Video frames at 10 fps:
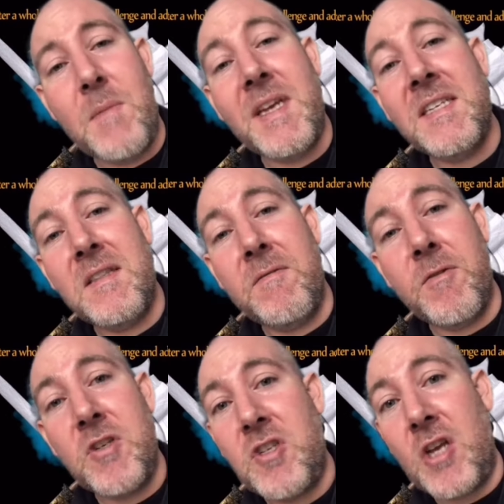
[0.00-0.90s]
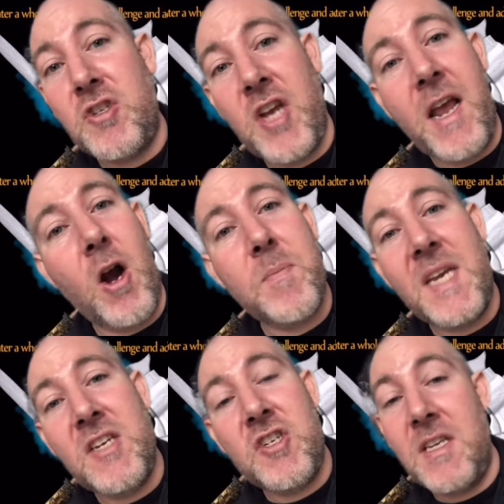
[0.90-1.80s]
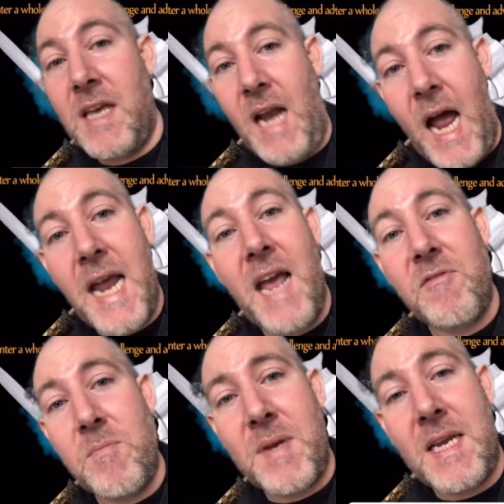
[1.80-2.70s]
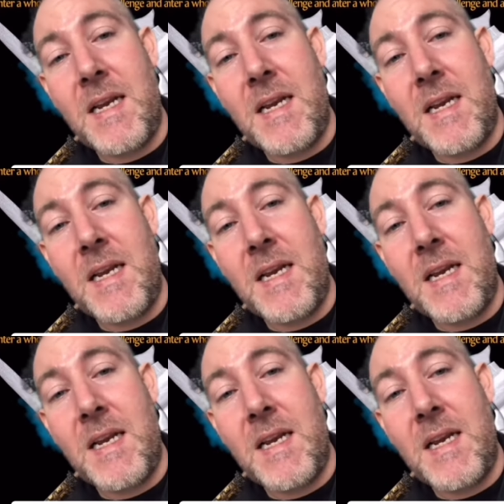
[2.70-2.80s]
It is the first JRPG that I ever beat,